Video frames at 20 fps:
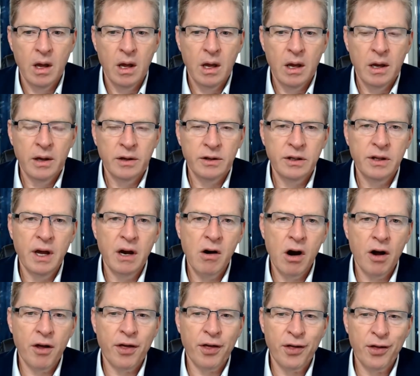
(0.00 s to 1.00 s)
So there
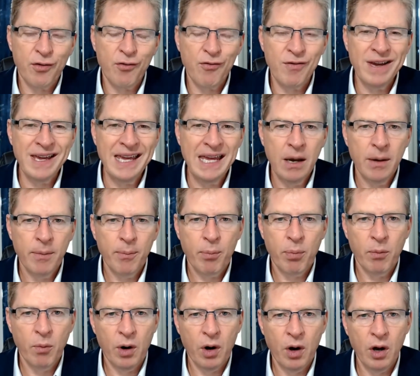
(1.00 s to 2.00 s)
are three,
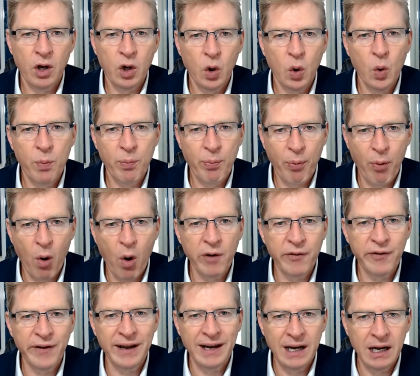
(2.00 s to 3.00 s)
what I call
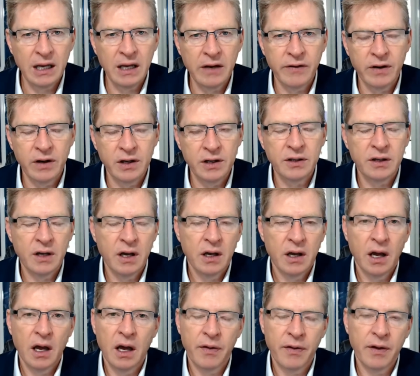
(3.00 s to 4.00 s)
profit levers
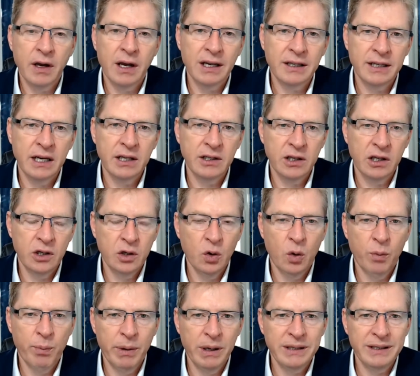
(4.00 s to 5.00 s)
that exist in
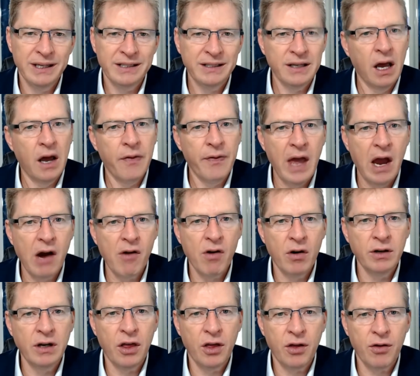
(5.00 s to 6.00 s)
your business. And there are
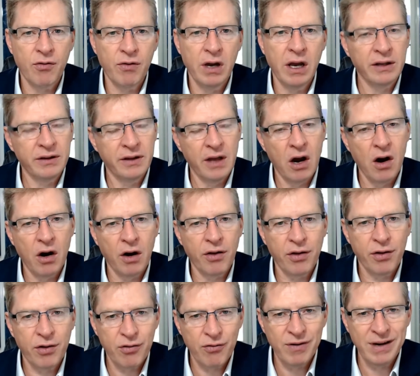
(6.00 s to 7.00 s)
only three. There are
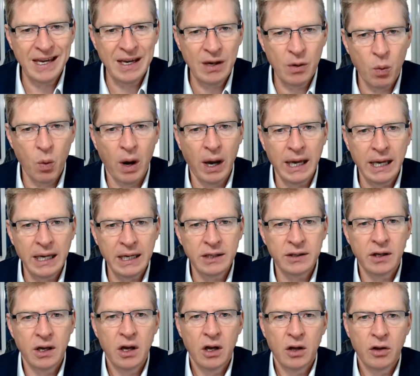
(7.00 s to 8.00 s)
three
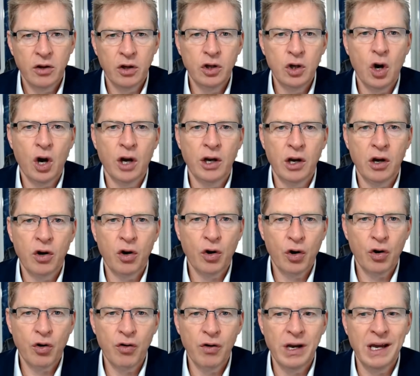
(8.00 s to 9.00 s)
ways that you can
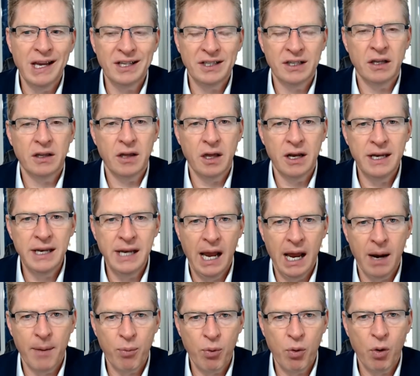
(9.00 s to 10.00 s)
increase the
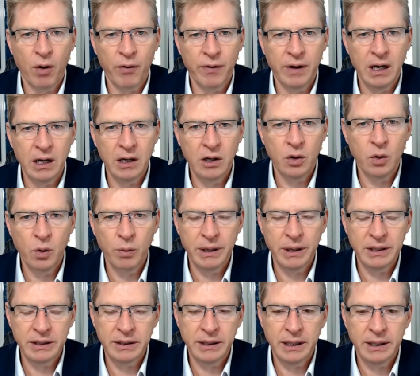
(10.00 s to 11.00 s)
net profit in your
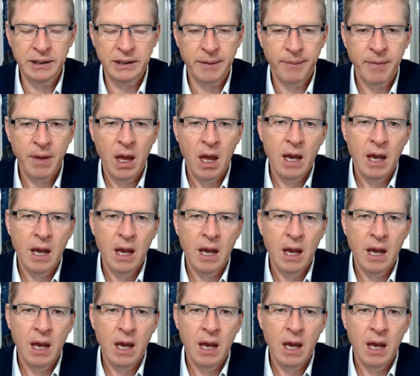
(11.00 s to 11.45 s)
business.